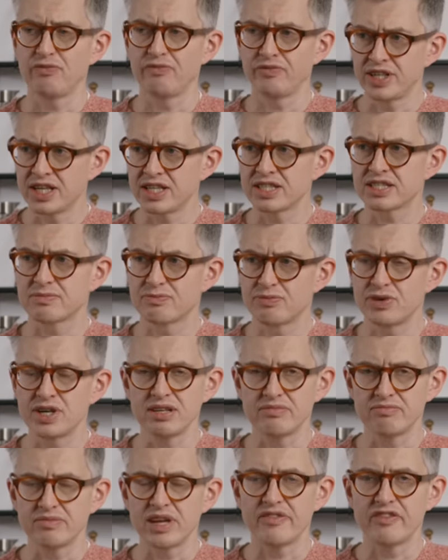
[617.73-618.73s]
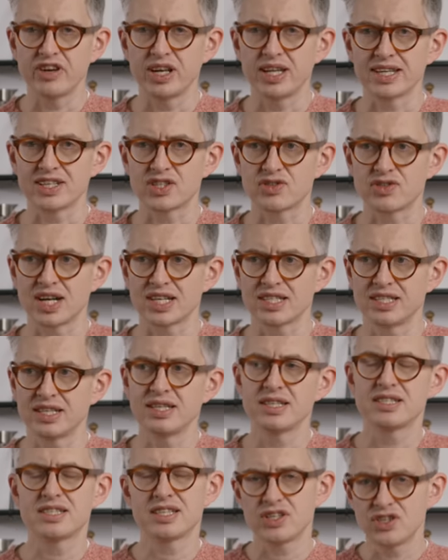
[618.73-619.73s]
Tastes pretty evenly extracted.
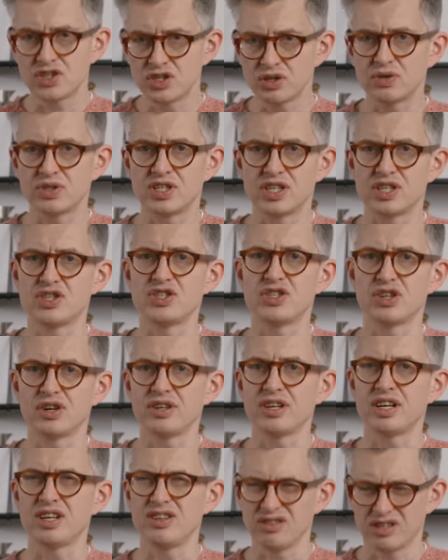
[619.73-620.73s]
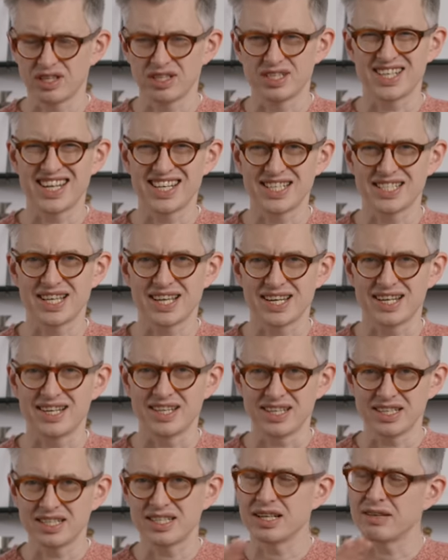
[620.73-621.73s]
It's a shorter shot and you can taste that in
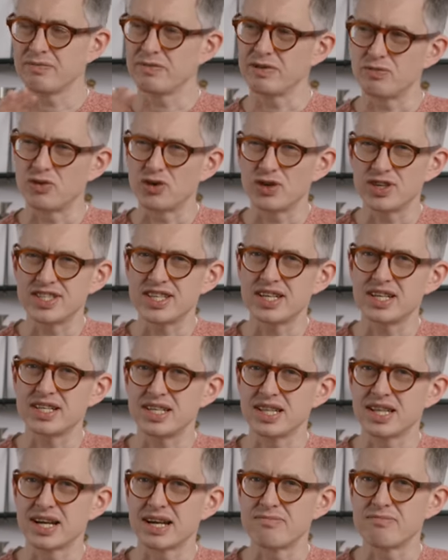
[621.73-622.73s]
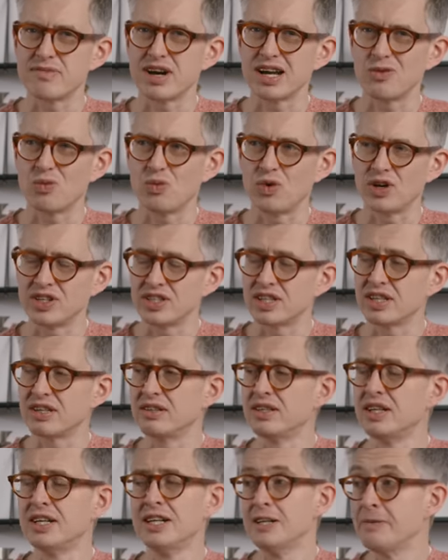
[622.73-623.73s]
it. It's a little bit more acidity than I might want.
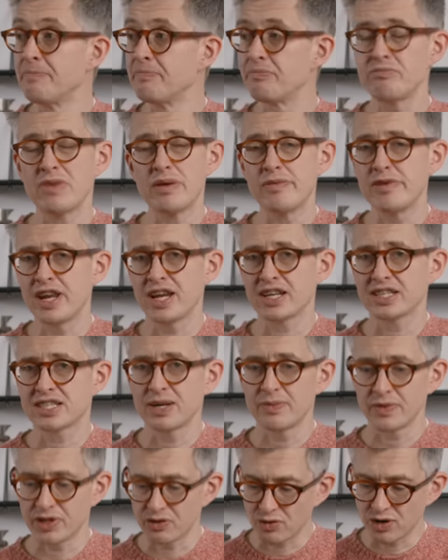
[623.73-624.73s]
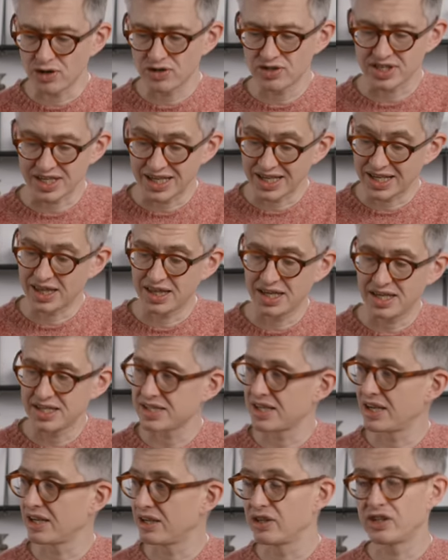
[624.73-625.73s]
And maybe next time with a roast like this,
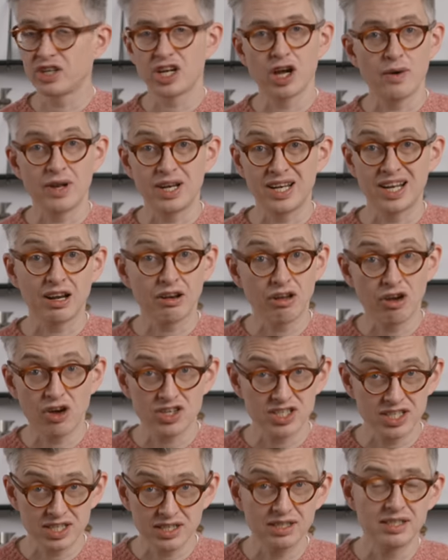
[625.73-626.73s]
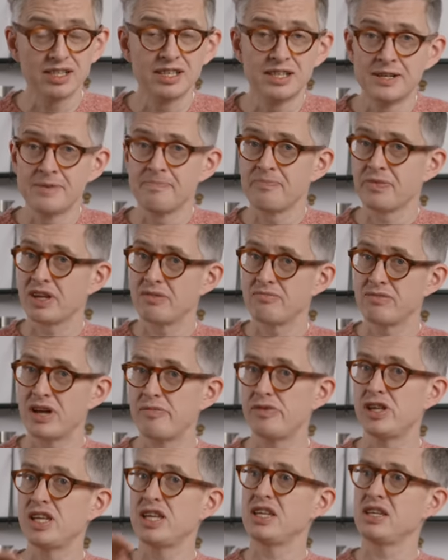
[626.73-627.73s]
I could go a little hotter and
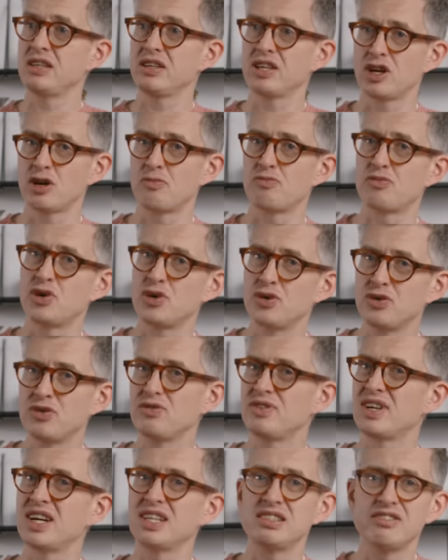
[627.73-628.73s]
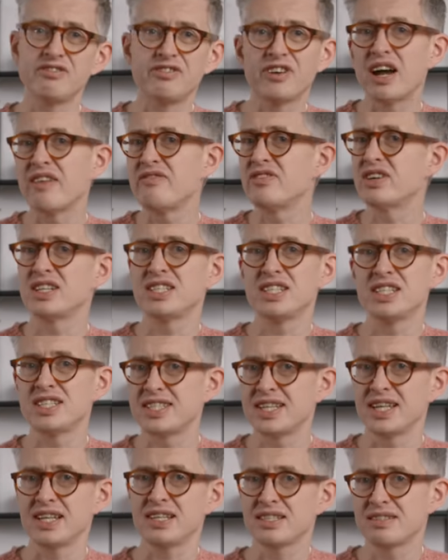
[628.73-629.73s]
maybe, you know, brew 95,
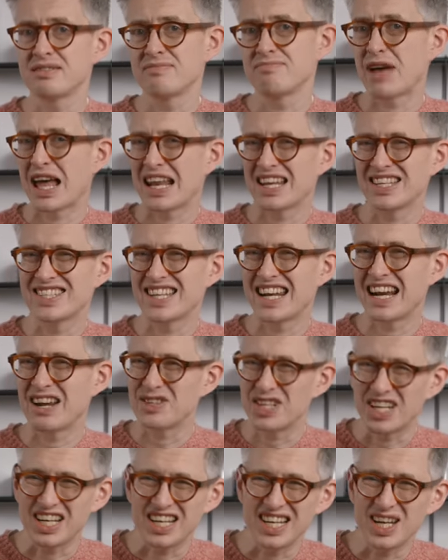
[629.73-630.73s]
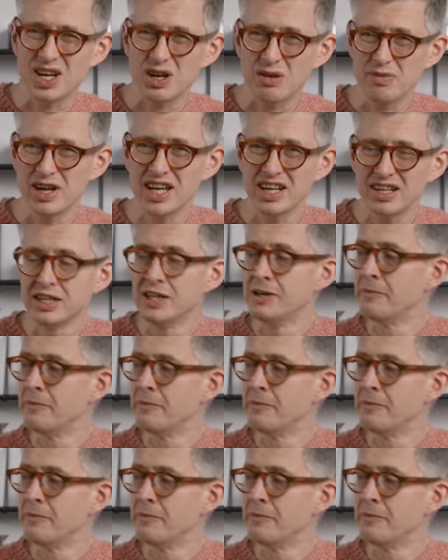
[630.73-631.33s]
96 and balance it out a little bit.